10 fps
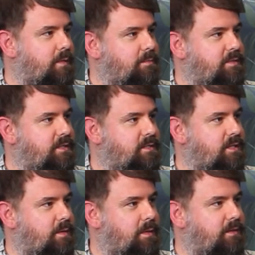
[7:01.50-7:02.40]
Maps
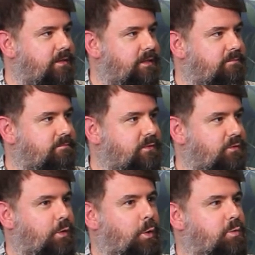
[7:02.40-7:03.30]
is a bit of a
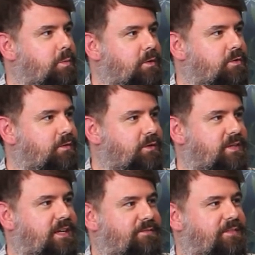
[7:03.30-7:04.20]
sort of hodgepodge of lots
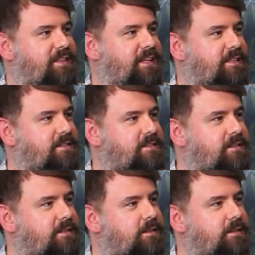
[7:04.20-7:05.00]
of different things?